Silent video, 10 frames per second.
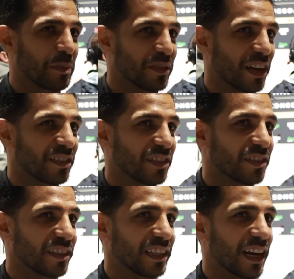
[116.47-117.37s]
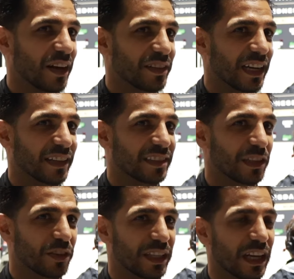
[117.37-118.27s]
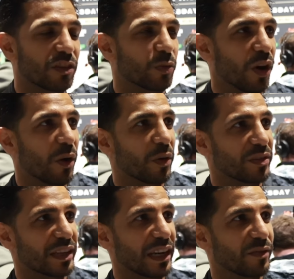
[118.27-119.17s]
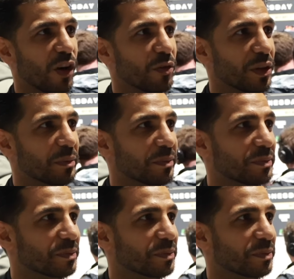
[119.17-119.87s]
possesses the artillery, and that's why I wanted to get involved with him.